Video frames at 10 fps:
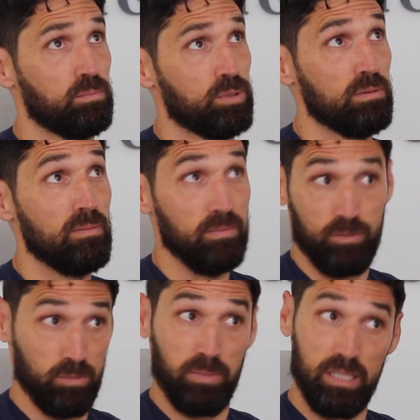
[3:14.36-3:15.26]
Probably
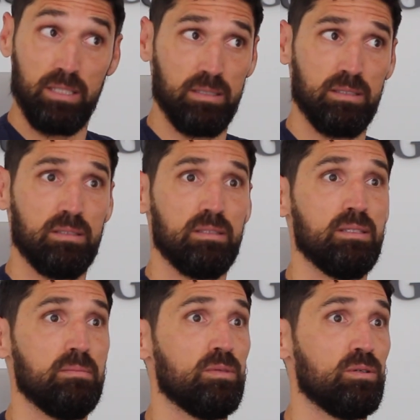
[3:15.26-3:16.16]
to me,
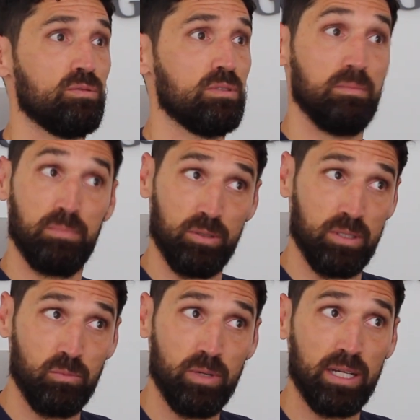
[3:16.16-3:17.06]
the most
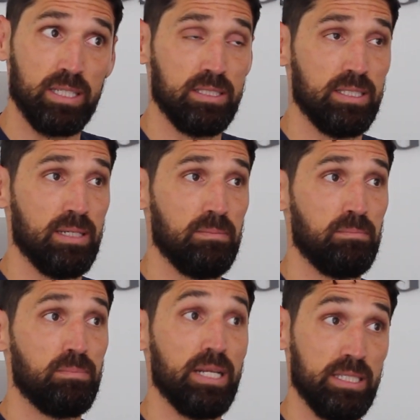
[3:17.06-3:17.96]
important one is the
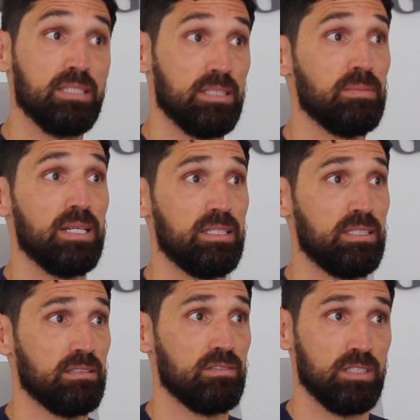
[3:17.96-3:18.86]

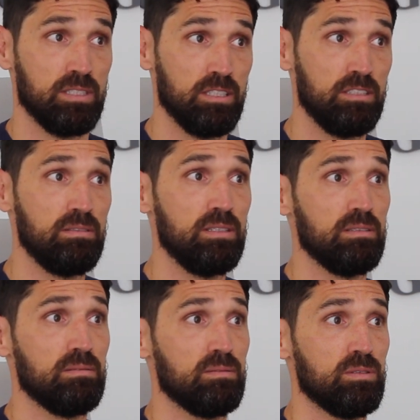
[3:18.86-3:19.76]
predictability of the surgery.
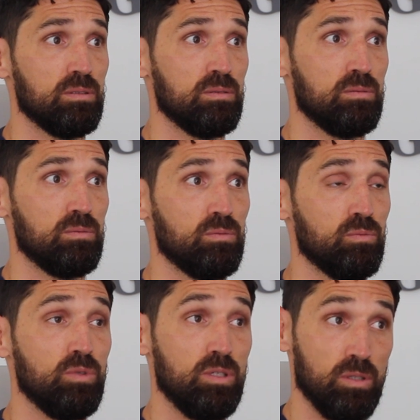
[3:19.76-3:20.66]
So
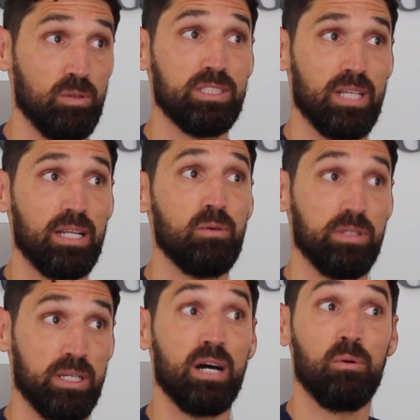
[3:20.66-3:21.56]
we know exactly
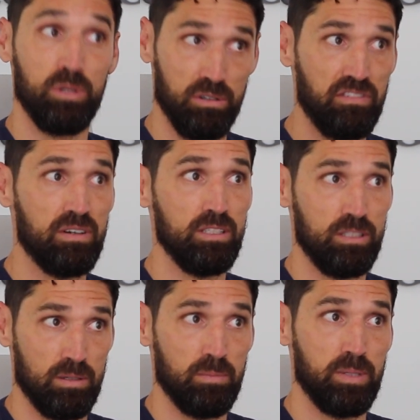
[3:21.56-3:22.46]
what are we offering
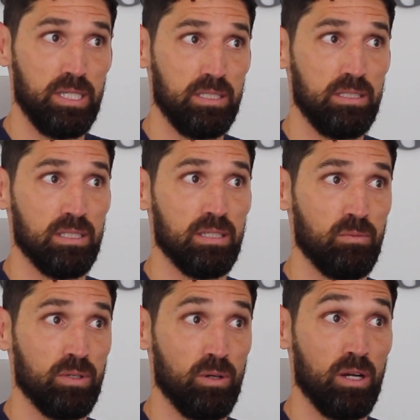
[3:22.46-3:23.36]
to our patients
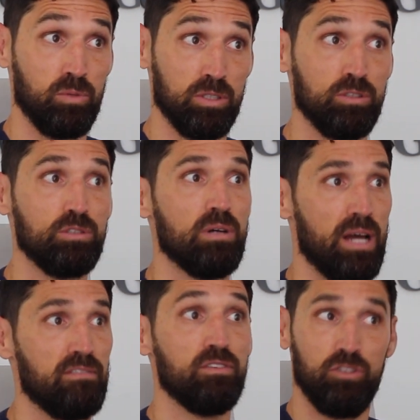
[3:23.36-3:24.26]
and what are we going to
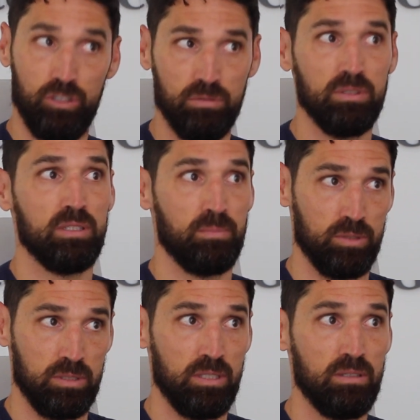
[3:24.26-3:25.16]
have during the
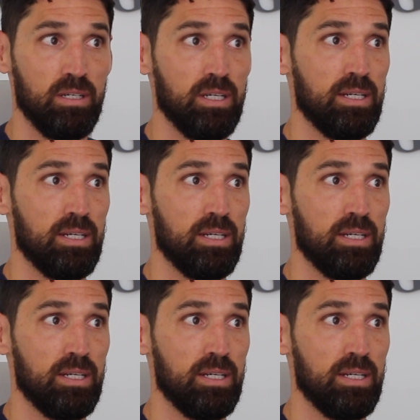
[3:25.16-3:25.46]
procedure.